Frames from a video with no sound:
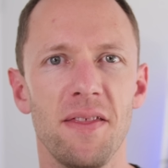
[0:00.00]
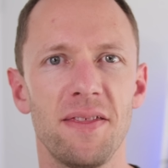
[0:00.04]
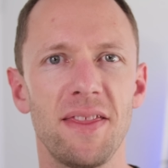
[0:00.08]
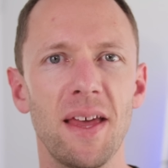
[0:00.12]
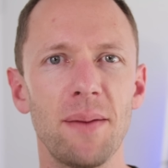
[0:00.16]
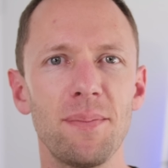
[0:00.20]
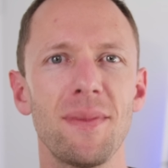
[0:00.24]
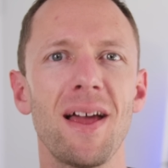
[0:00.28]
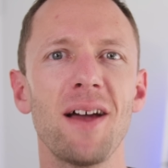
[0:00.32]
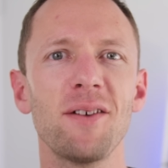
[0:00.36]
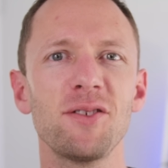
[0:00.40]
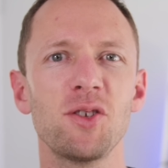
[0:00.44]

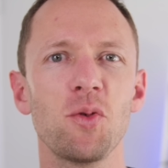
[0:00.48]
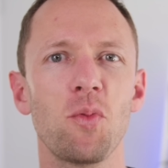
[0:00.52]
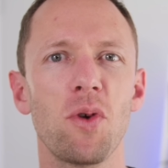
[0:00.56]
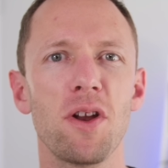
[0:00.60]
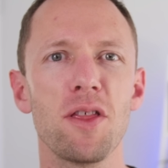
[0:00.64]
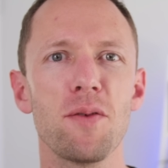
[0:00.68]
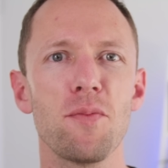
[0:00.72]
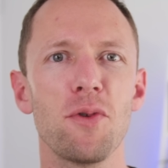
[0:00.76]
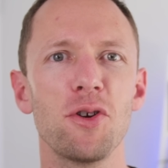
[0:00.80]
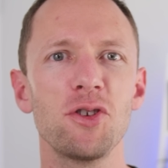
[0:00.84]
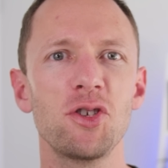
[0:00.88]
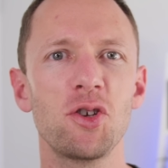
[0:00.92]
Thumbnails are one
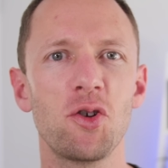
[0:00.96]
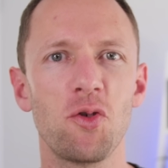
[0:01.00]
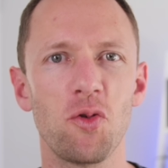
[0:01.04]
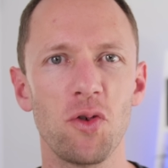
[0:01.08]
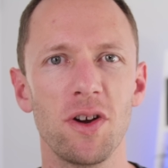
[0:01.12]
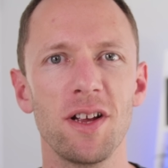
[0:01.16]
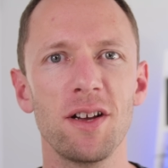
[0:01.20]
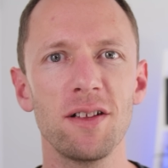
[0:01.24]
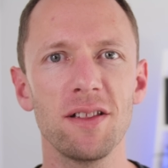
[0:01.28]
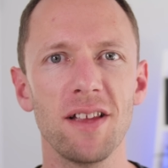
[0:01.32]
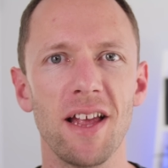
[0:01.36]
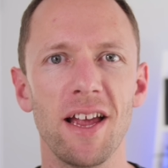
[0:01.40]
of the most
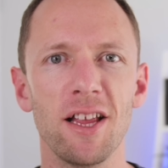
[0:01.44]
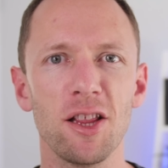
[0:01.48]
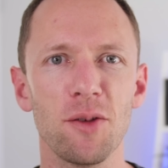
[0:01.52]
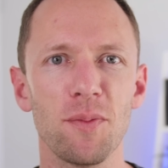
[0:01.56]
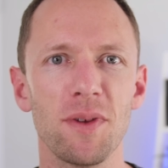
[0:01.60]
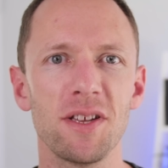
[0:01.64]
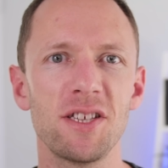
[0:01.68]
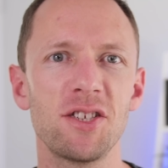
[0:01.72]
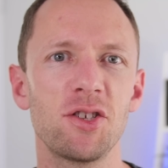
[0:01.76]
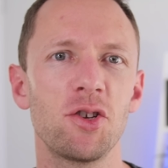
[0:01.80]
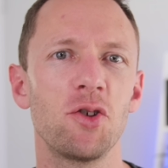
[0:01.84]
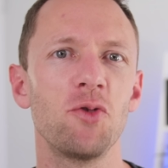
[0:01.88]
critical
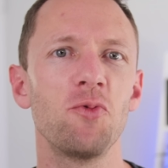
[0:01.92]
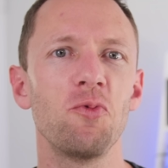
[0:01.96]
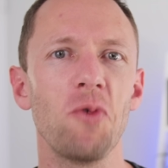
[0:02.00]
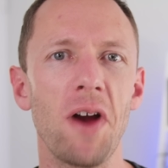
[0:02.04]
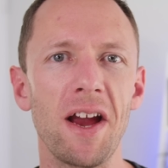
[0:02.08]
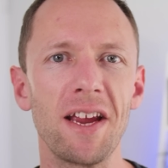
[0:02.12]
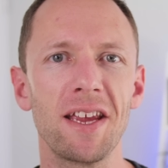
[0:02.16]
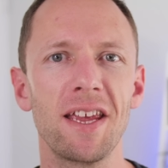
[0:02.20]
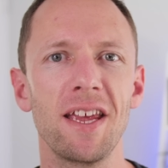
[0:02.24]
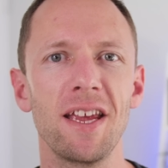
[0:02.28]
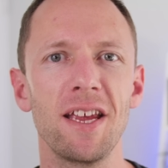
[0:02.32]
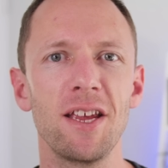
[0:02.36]
elements to
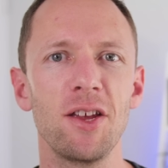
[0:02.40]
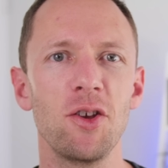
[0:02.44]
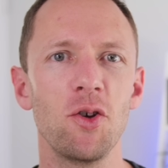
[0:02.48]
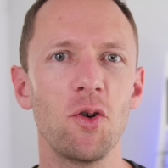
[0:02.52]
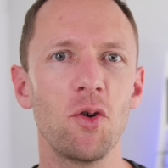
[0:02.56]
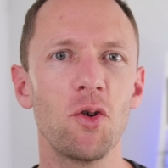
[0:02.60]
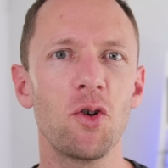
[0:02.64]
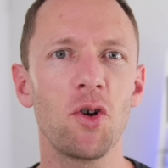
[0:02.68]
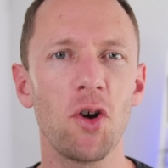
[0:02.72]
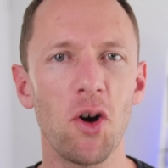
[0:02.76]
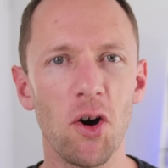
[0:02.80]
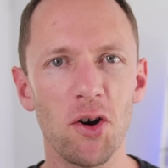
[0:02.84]
ranking
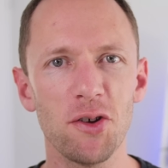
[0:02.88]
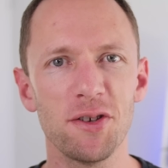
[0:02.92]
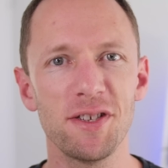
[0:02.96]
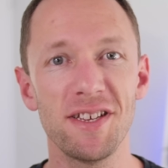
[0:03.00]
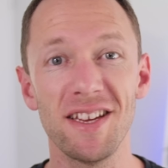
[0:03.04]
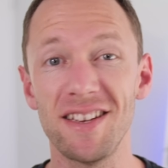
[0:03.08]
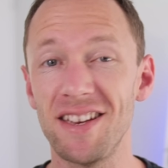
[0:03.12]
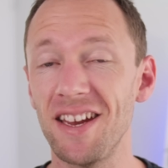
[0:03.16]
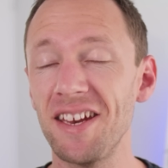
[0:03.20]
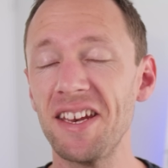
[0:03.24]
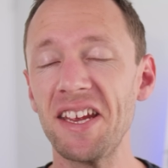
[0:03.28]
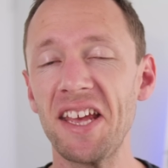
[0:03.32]
your
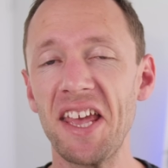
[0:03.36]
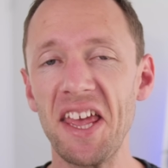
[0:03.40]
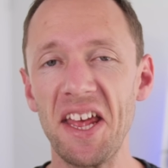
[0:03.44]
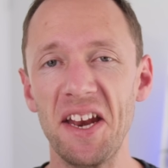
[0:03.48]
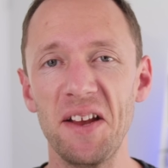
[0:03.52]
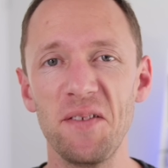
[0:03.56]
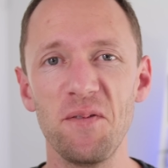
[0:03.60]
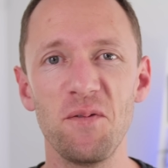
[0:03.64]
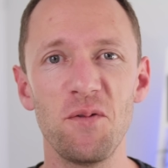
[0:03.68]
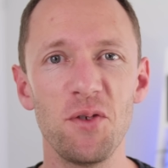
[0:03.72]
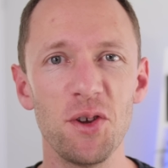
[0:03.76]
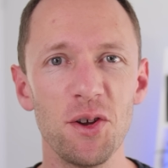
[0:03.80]
content and to
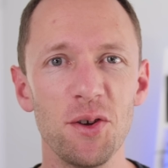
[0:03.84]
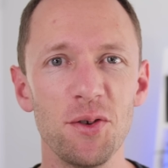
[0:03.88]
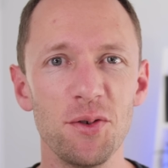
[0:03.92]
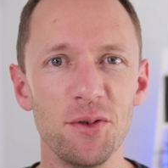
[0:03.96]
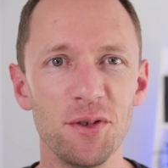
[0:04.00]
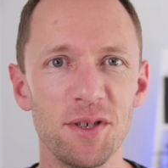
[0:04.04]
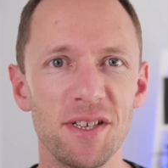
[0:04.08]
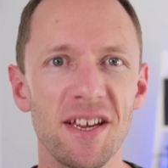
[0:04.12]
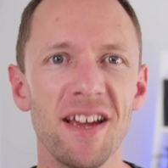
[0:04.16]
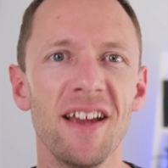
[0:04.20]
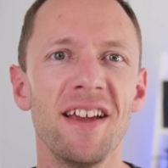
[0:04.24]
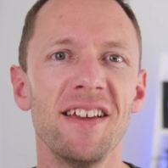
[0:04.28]
getting
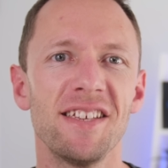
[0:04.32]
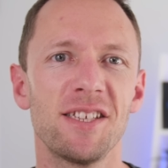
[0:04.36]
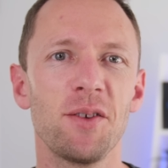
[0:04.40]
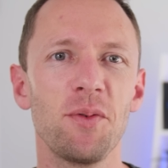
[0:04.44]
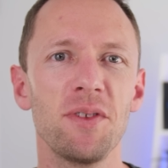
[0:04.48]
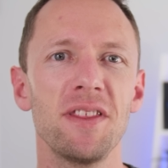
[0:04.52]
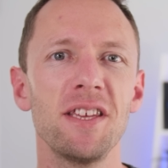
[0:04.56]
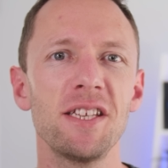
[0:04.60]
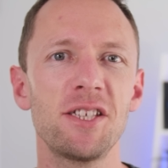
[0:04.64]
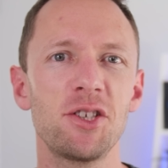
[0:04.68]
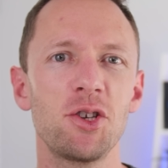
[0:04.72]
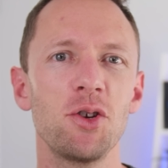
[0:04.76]
views. So
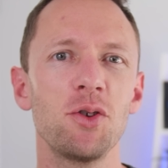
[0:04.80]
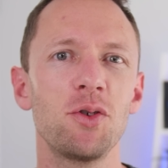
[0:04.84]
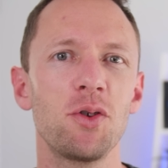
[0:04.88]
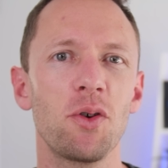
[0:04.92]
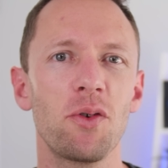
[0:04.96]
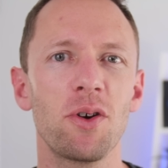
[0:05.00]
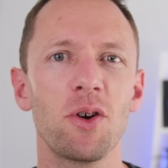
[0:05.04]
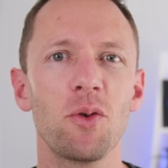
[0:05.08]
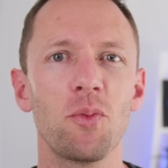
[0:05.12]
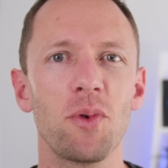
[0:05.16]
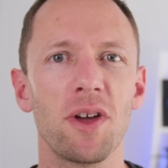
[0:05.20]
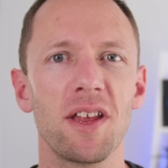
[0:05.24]
in this
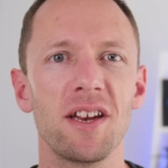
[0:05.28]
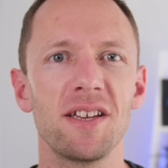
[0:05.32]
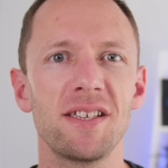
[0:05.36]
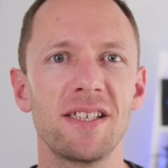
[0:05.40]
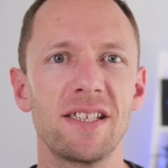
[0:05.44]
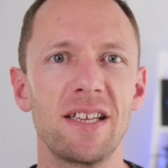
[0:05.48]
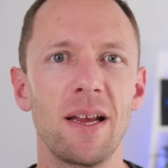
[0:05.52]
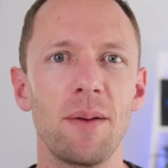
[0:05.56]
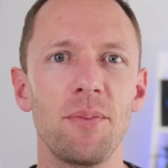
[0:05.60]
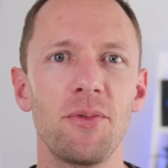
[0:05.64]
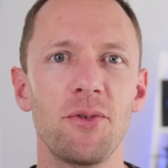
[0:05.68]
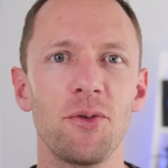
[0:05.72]
tutorial, we're going to
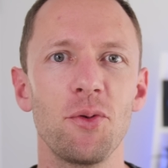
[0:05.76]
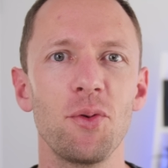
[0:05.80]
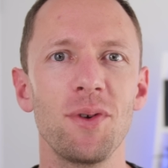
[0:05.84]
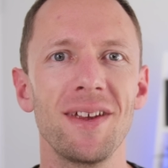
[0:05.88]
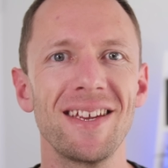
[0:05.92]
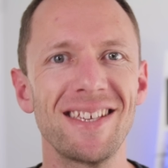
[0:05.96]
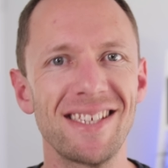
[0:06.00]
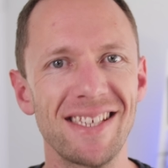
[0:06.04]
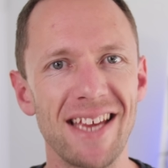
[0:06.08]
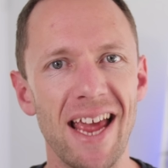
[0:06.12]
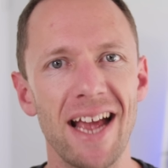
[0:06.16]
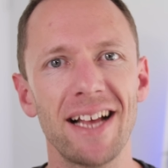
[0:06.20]
step through
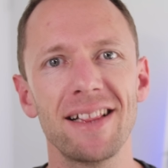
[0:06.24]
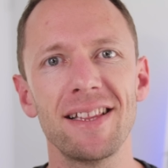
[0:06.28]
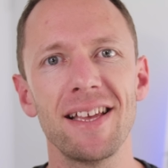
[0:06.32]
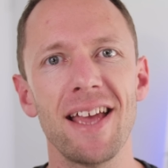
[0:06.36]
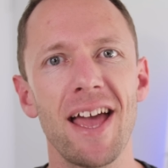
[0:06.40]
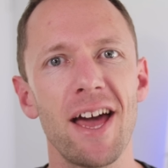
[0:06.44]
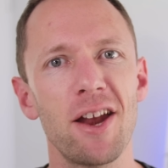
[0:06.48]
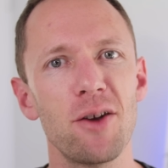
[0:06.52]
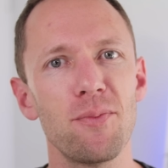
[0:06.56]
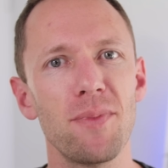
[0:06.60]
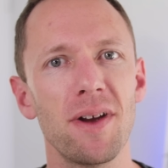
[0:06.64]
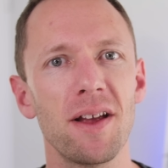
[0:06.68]
exactly
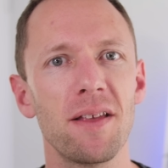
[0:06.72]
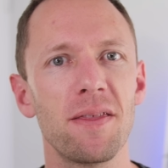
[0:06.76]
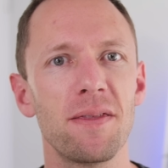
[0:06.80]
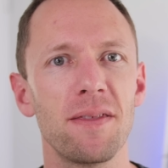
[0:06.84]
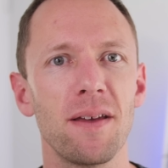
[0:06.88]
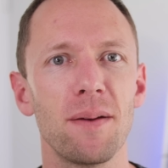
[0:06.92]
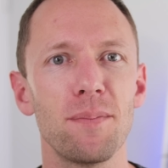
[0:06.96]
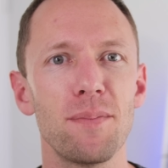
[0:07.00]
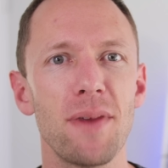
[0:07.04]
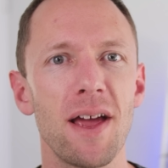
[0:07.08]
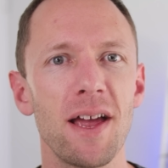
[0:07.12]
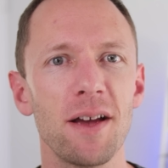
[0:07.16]
how to make
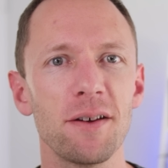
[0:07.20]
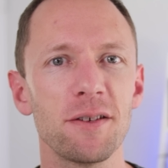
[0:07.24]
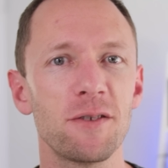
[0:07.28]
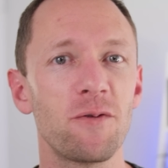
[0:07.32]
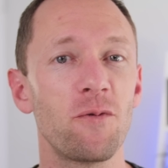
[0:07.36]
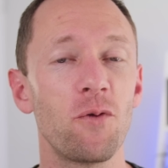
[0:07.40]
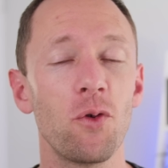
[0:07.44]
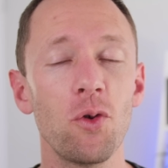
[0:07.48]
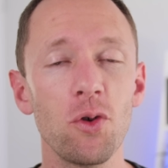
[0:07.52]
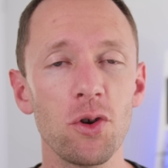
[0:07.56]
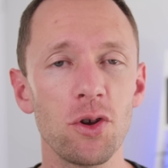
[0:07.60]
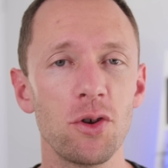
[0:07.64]
thumbnails
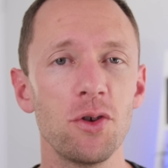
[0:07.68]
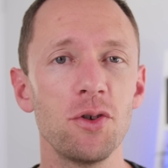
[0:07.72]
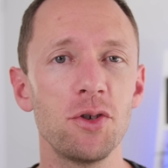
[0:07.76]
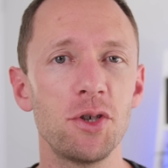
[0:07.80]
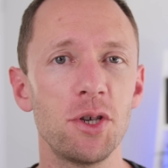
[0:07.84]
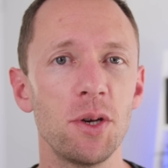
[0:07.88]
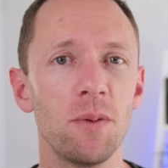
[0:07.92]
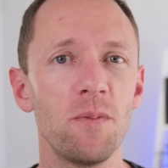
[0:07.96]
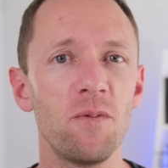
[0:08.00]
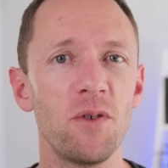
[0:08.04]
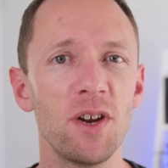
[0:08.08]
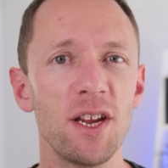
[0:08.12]
for
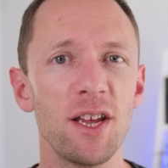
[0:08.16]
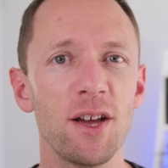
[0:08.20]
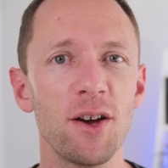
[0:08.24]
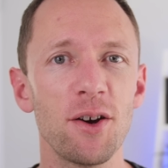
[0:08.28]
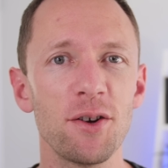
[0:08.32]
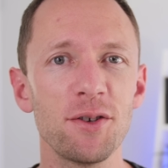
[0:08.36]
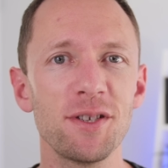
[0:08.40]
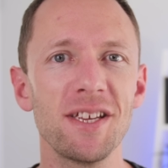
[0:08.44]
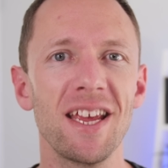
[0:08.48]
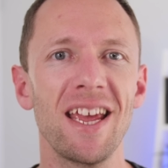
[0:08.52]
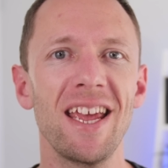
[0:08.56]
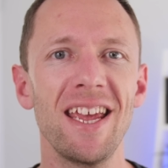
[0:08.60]
YouTube
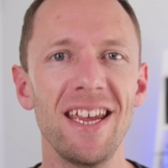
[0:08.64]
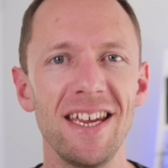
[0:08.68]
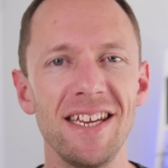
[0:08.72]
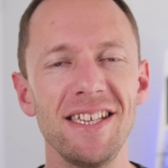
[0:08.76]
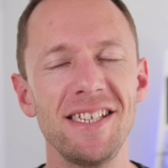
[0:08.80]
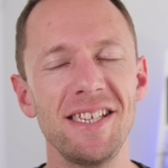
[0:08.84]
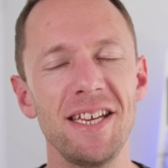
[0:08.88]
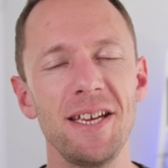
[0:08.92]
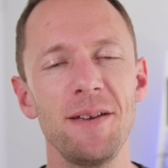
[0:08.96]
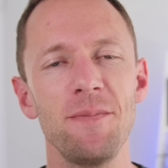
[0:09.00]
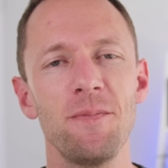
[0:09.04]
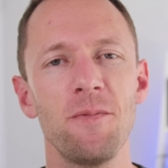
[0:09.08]
videos
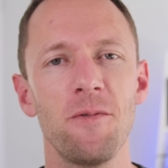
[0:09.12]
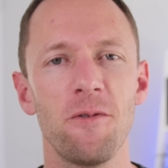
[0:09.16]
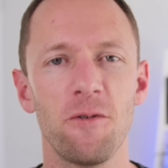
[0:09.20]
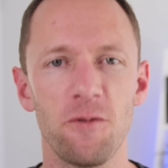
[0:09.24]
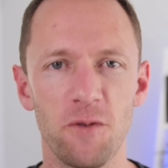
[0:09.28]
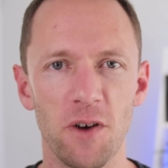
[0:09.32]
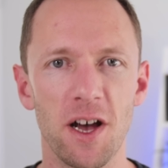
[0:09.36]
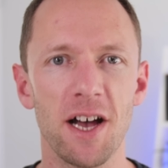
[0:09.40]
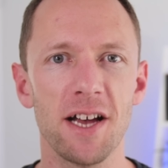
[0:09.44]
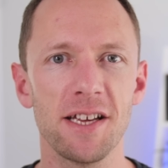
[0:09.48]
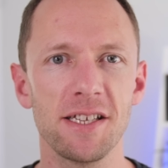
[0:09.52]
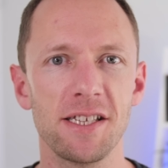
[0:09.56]
easy,
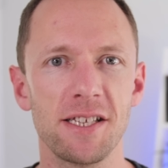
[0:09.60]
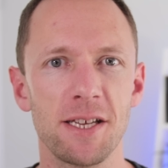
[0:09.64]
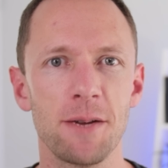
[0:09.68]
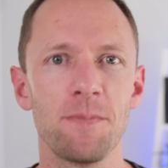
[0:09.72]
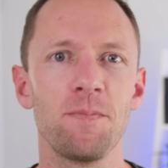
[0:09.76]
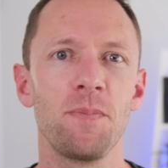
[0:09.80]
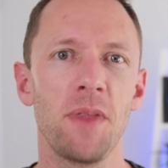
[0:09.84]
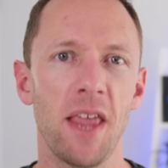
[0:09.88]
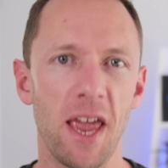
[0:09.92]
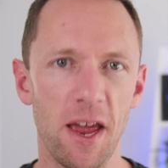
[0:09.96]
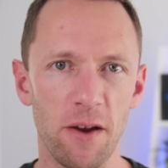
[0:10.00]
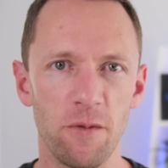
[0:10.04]
fast,
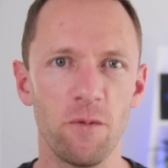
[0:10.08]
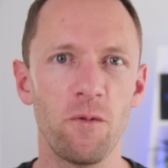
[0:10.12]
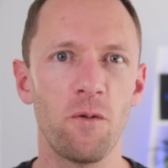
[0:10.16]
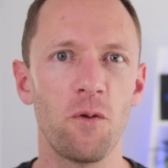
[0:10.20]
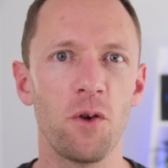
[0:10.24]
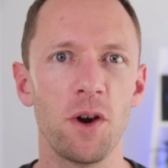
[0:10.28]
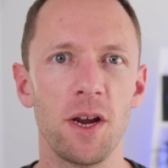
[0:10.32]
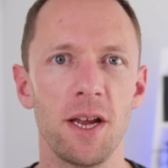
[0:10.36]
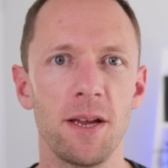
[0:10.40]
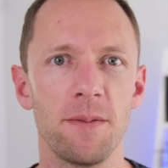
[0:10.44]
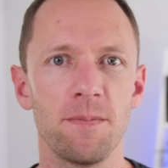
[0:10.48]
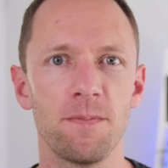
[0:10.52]
and
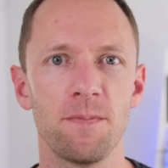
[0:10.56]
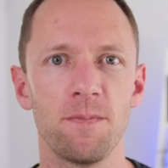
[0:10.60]
free.